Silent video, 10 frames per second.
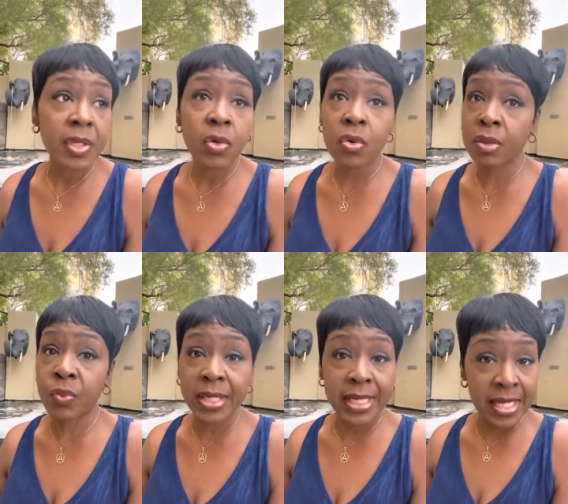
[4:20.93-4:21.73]
or
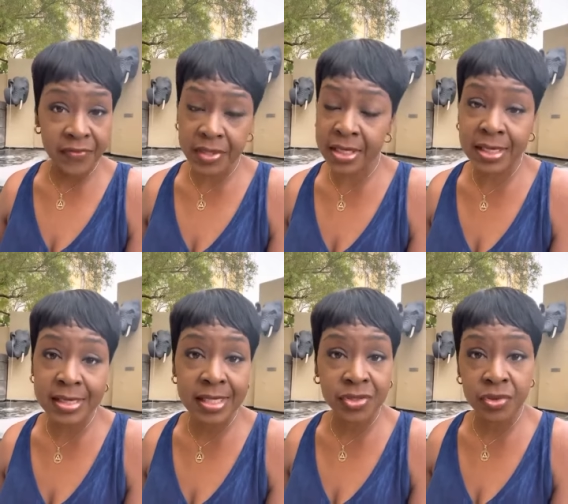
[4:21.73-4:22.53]
whatever it
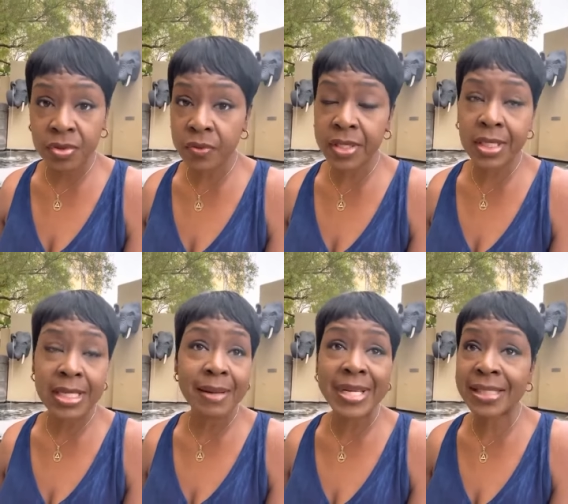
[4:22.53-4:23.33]
is that you're doing, and
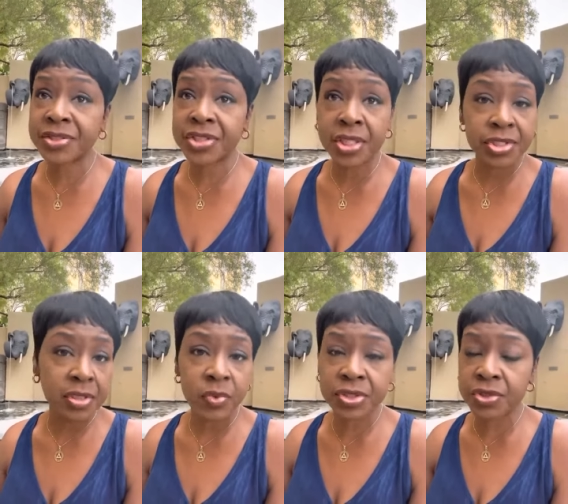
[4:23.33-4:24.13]
I'm not
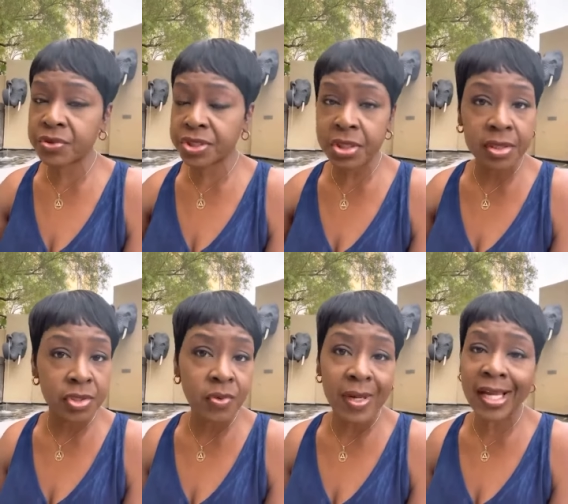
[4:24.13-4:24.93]
judging what you should
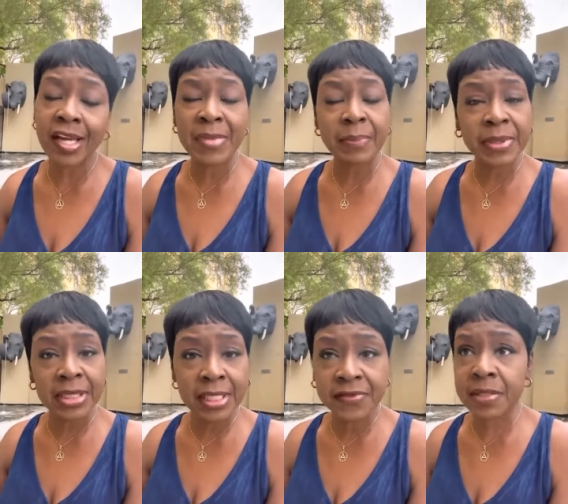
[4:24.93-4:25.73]
do. I have my
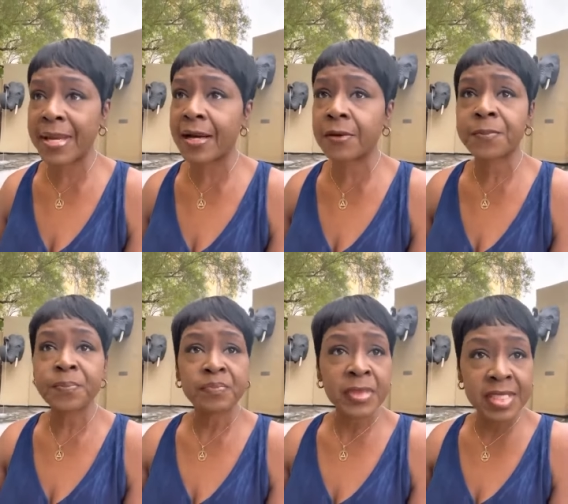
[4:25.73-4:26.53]
beliefs about
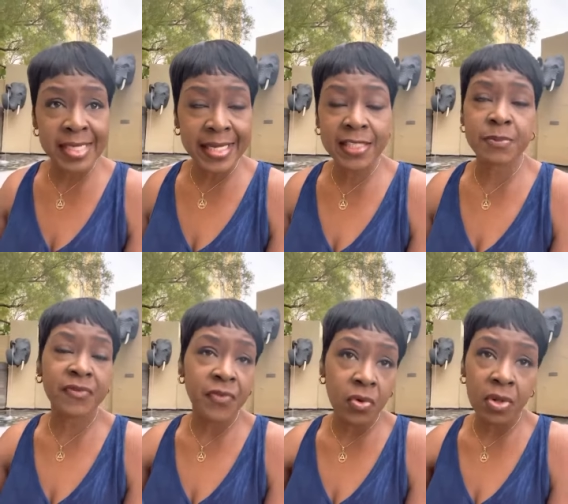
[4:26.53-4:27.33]
sex
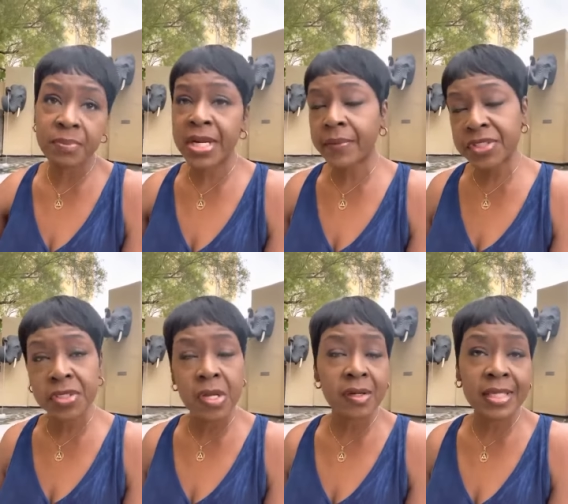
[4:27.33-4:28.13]
before marriage
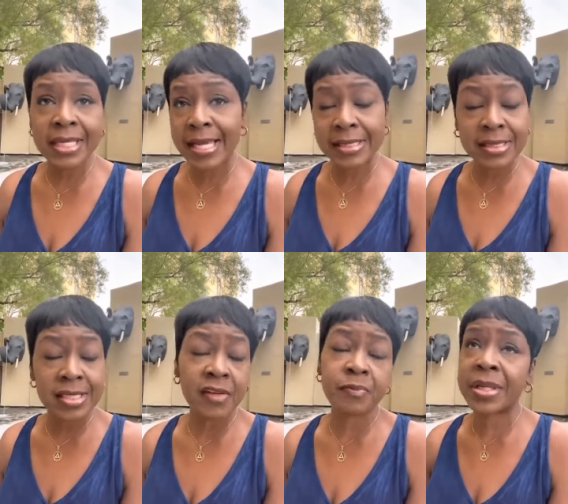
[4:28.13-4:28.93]
and all of that kind of
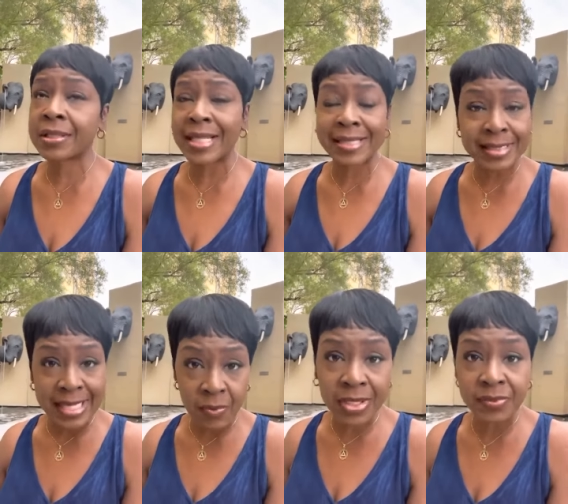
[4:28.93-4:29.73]
stuff, but that's
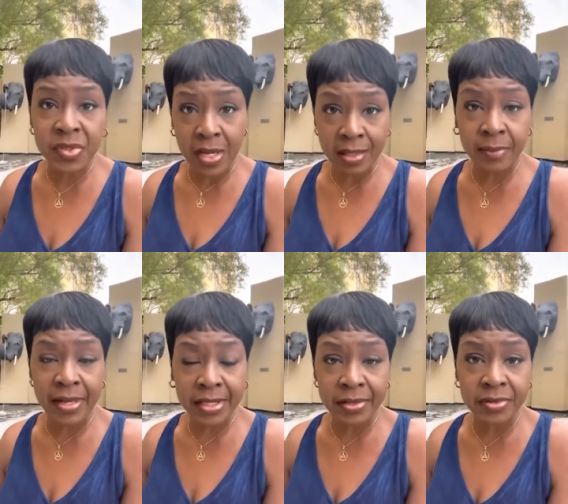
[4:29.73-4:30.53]
not what I'm talking
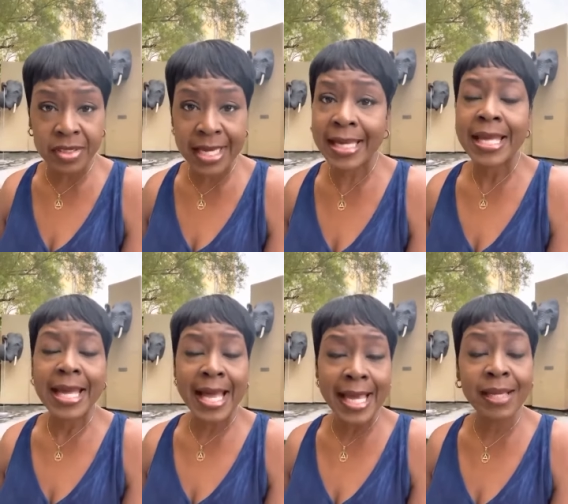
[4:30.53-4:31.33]
about here today.
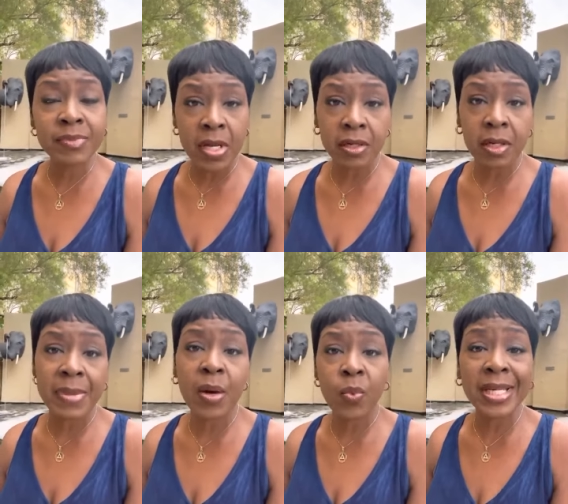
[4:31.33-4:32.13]
I am talking
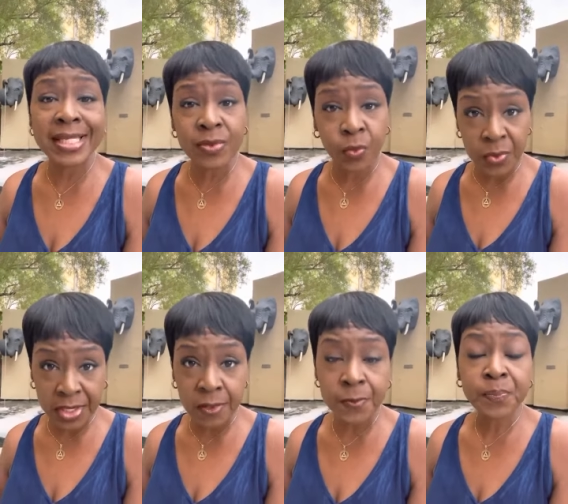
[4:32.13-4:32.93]
about what is
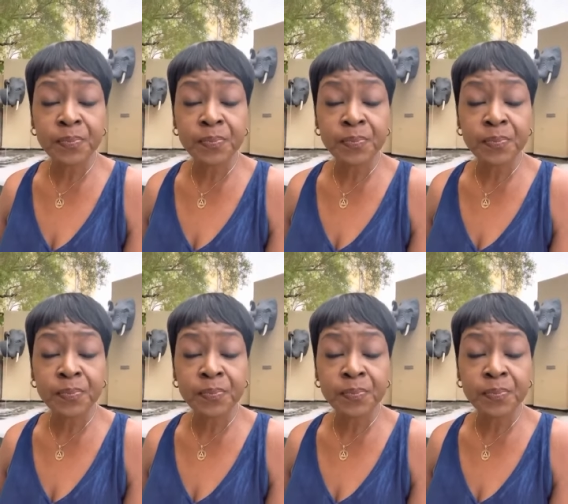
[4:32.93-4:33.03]
real